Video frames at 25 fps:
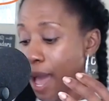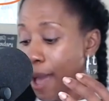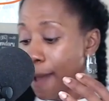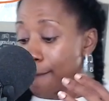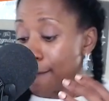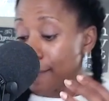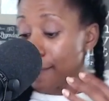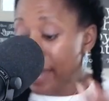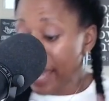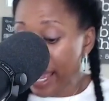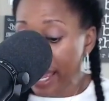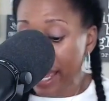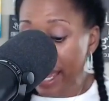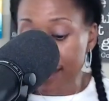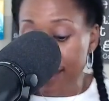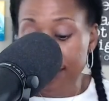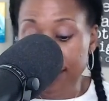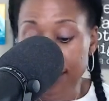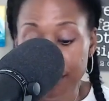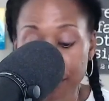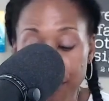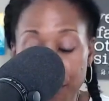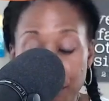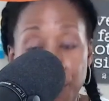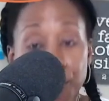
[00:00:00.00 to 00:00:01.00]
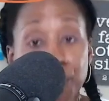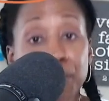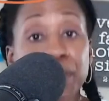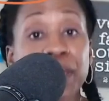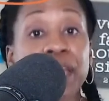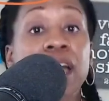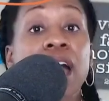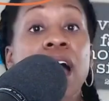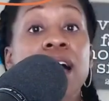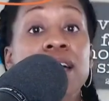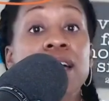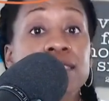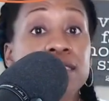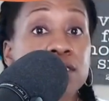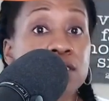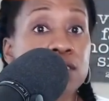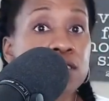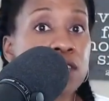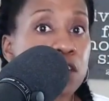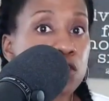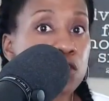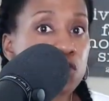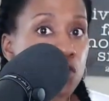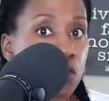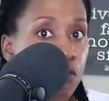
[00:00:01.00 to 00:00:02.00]
Um, and because
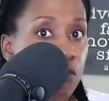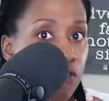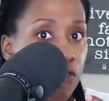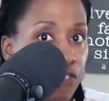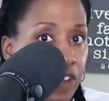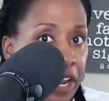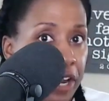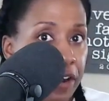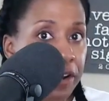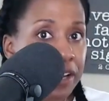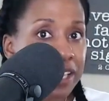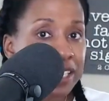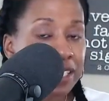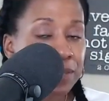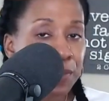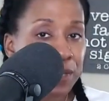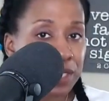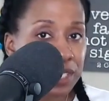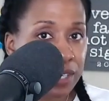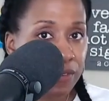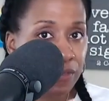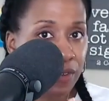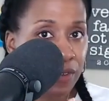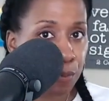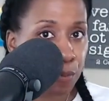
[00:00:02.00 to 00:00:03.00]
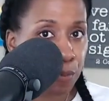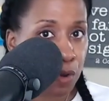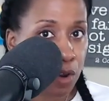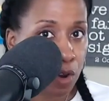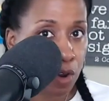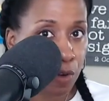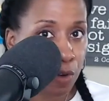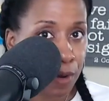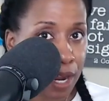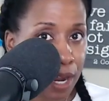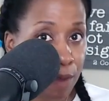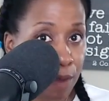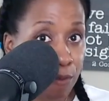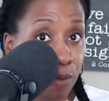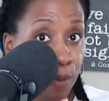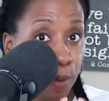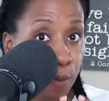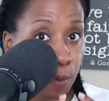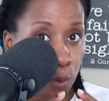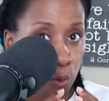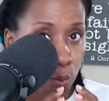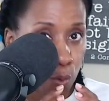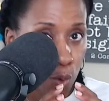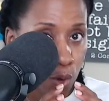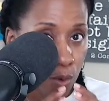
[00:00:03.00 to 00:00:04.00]
it's such a very specific program for
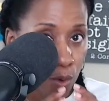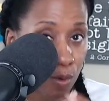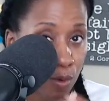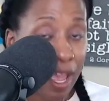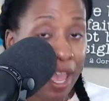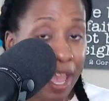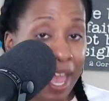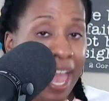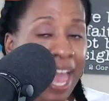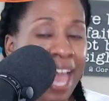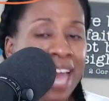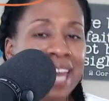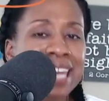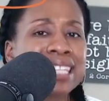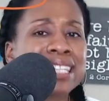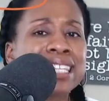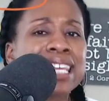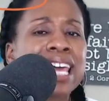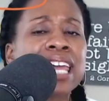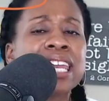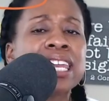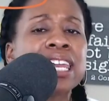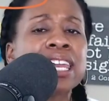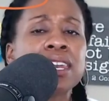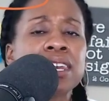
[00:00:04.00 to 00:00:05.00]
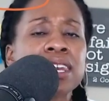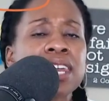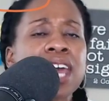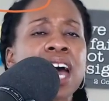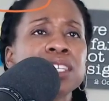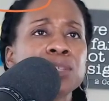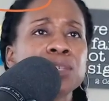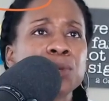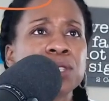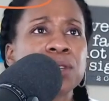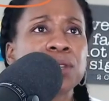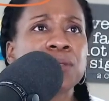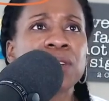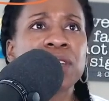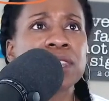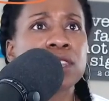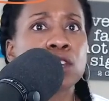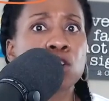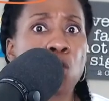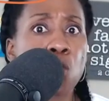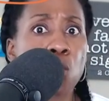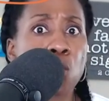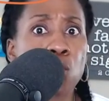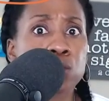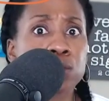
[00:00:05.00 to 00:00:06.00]
people who are and and not specific
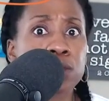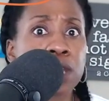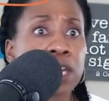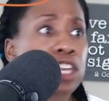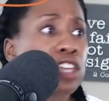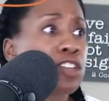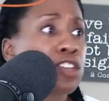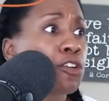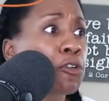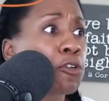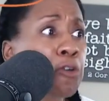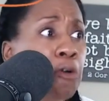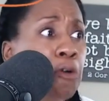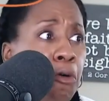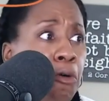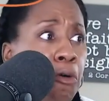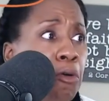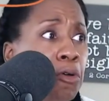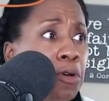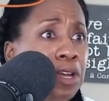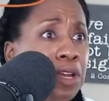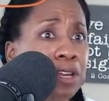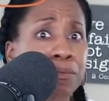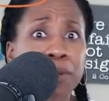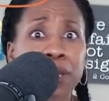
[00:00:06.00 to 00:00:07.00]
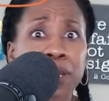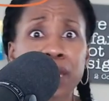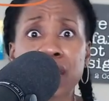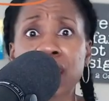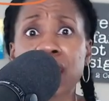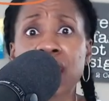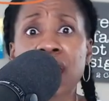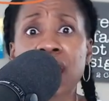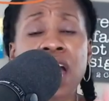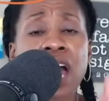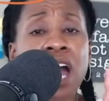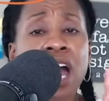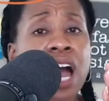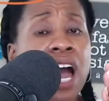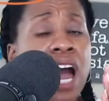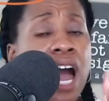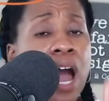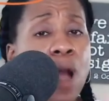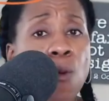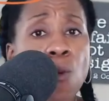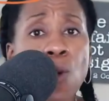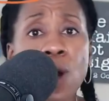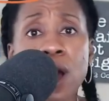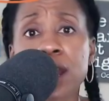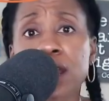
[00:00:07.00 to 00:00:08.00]
in the goals like your goal could be
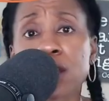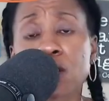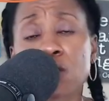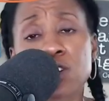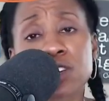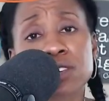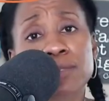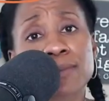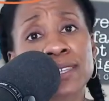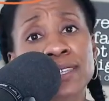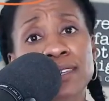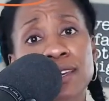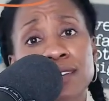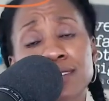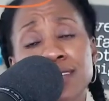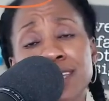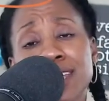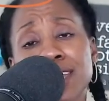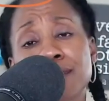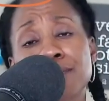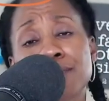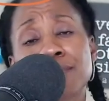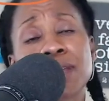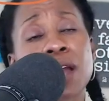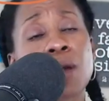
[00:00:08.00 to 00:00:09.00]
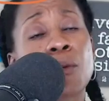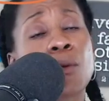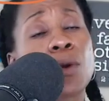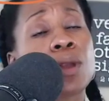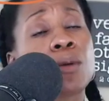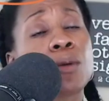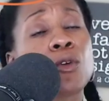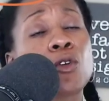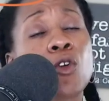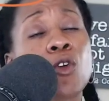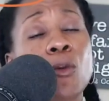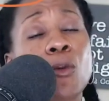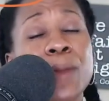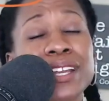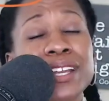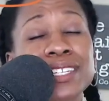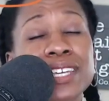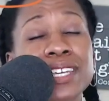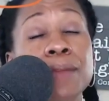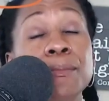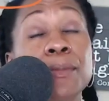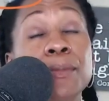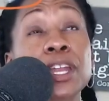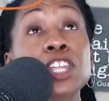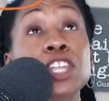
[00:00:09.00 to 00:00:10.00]
i want to increase my sales it can be i want to grow my
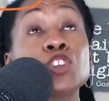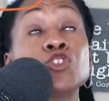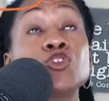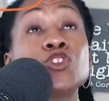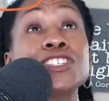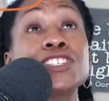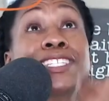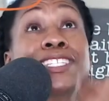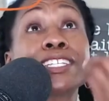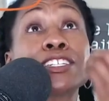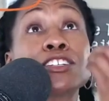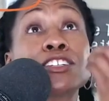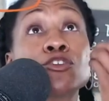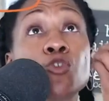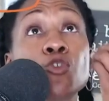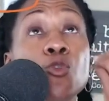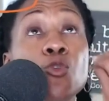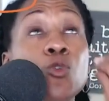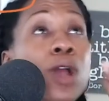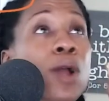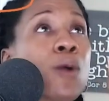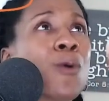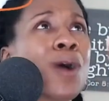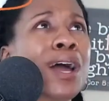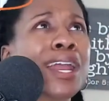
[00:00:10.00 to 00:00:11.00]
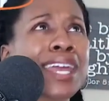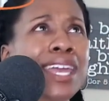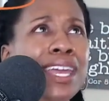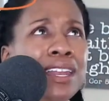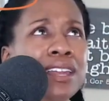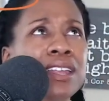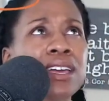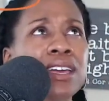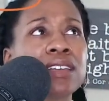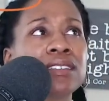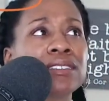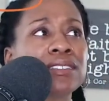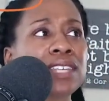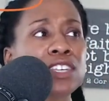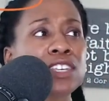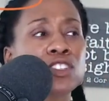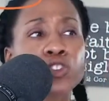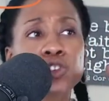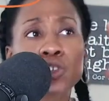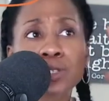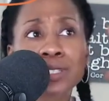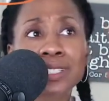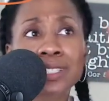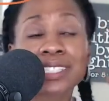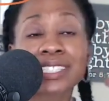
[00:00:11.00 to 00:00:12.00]
team but you just need to or i want to hit a
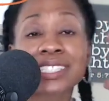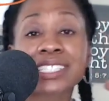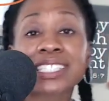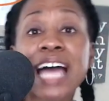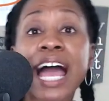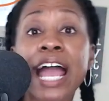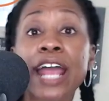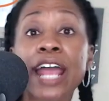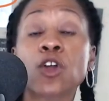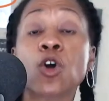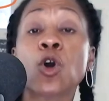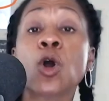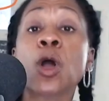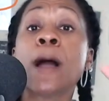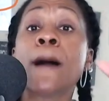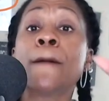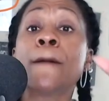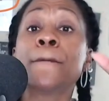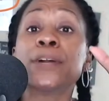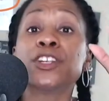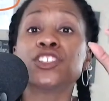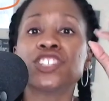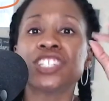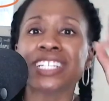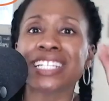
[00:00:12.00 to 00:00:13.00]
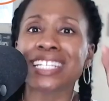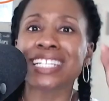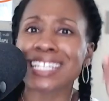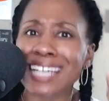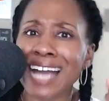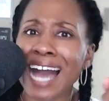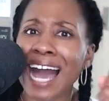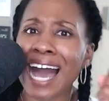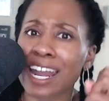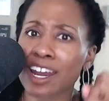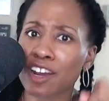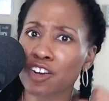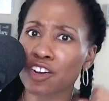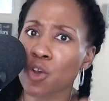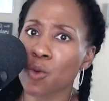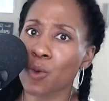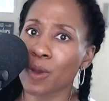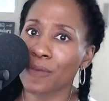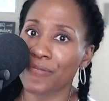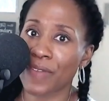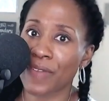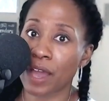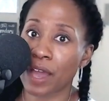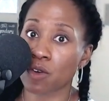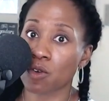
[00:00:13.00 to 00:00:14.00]
certain title but you got to
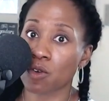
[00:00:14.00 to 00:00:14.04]
know what